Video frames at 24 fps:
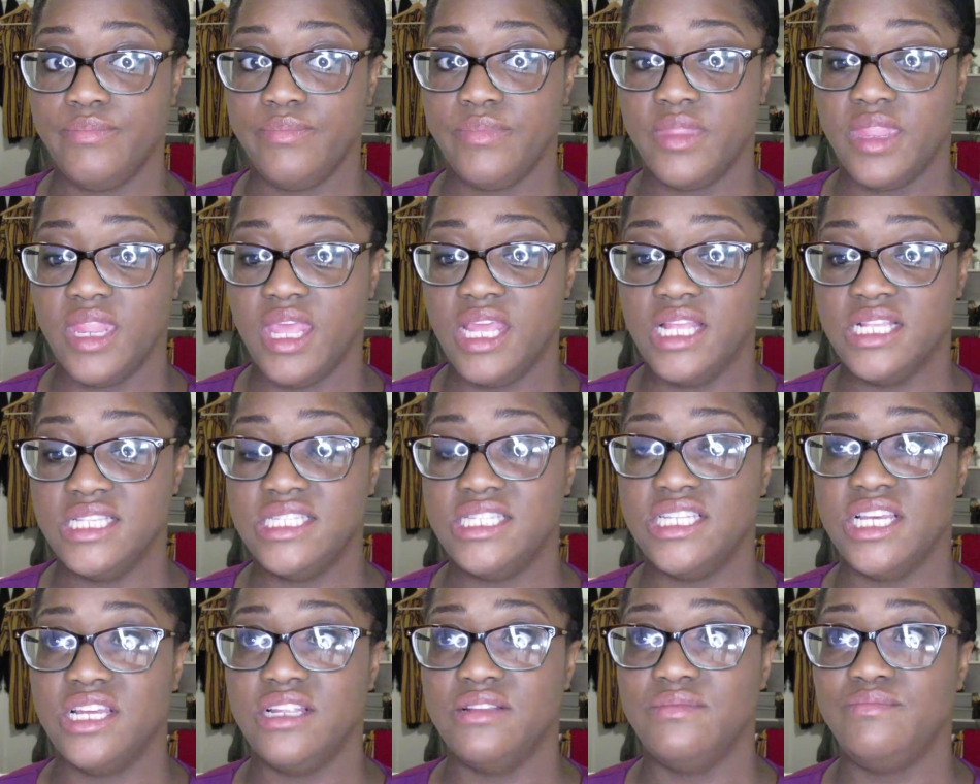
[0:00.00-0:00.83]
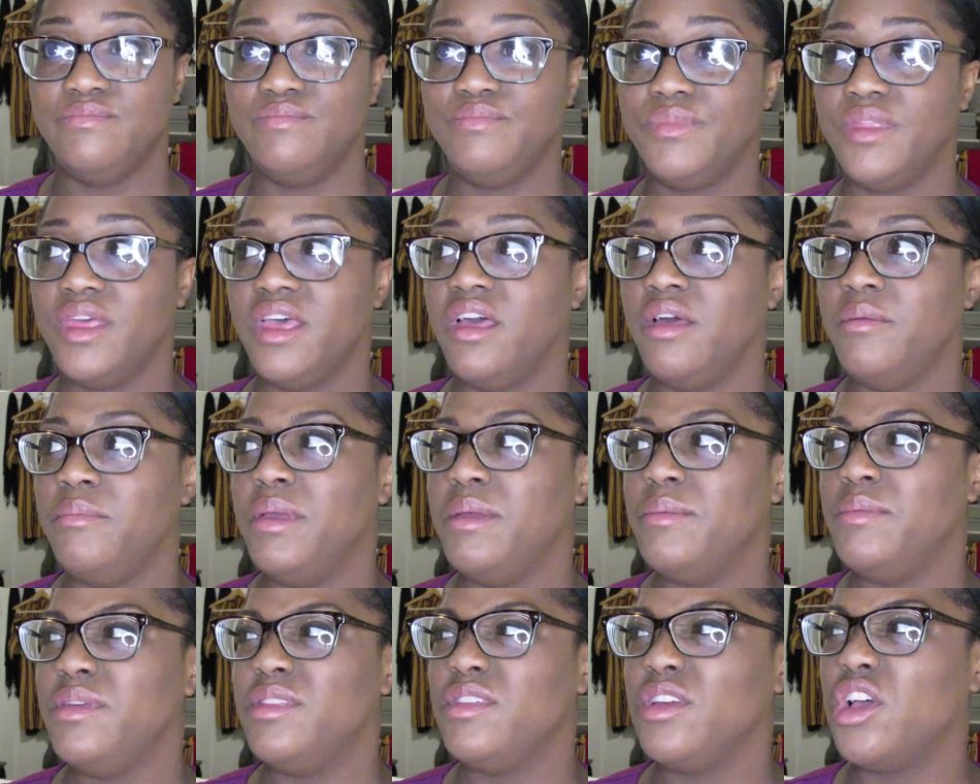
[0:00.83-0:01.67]
is done.
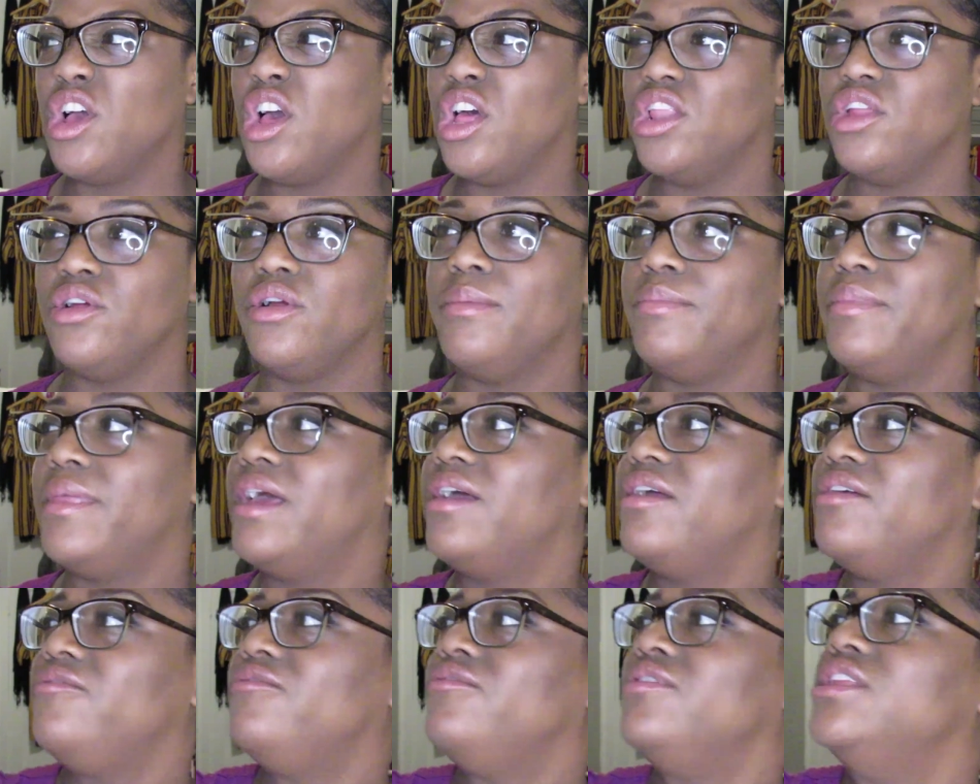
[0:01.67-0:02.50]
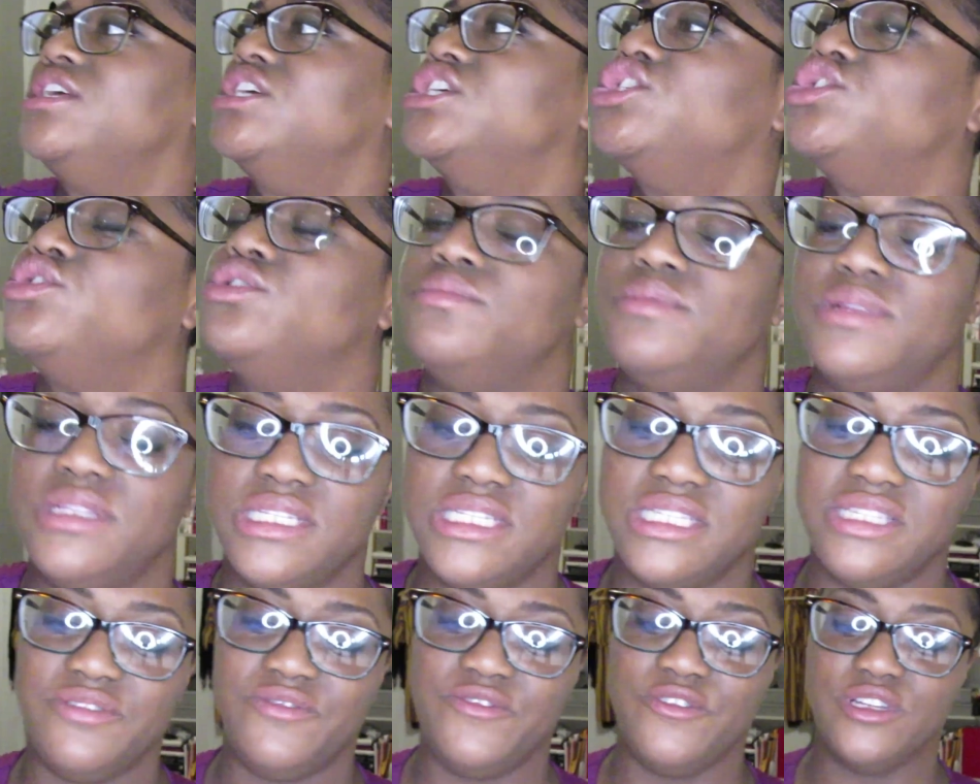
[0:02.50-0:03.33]
Maybe the color. I'm not really sure, but this is
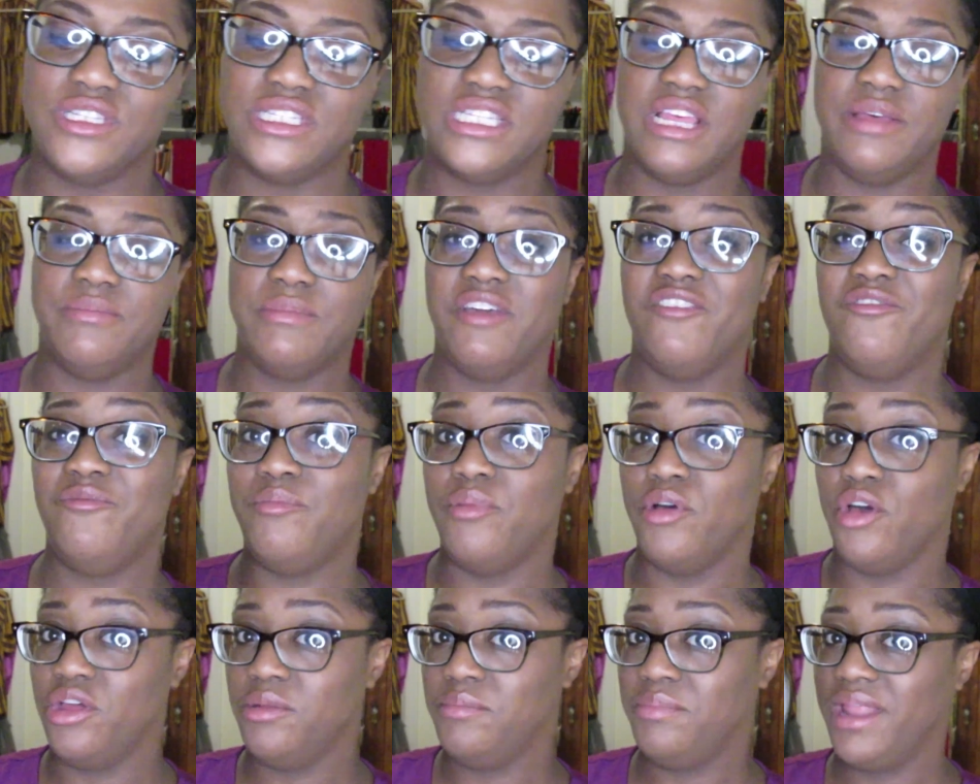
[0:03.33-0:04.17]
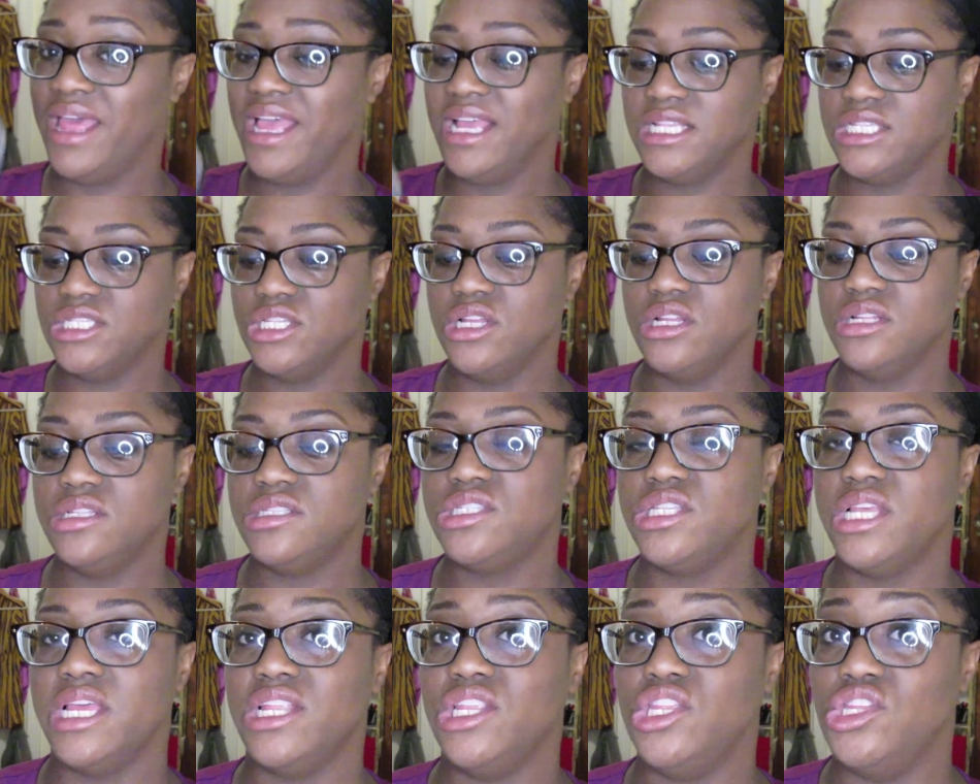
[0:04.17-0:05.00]
the first time I've bought black salt
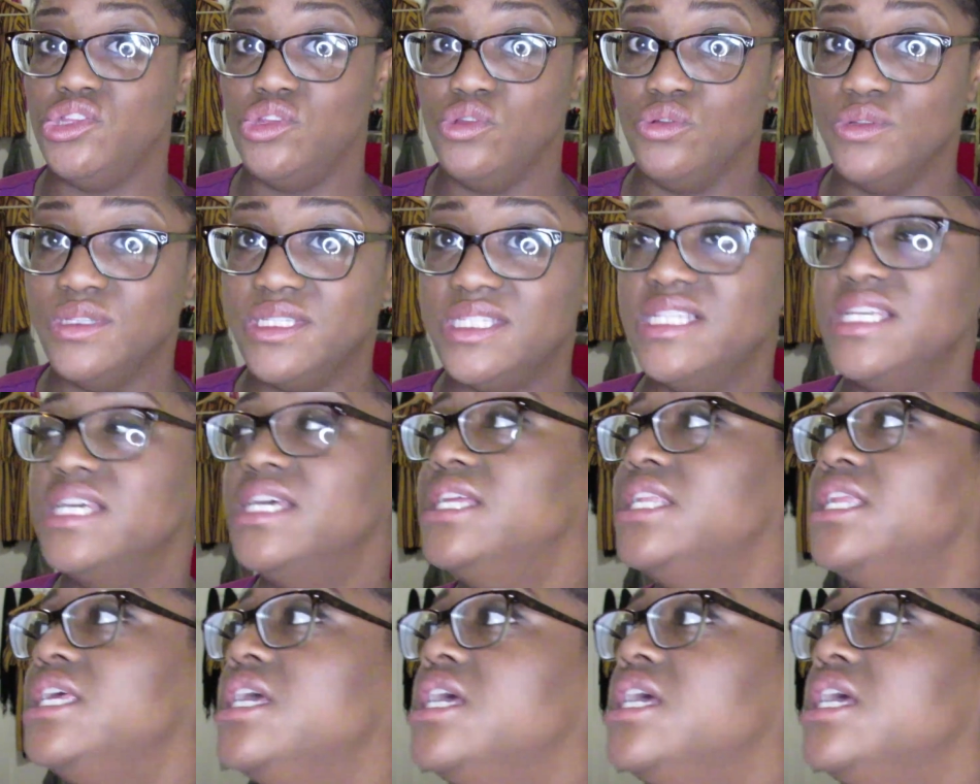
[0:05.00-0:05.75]
and used it.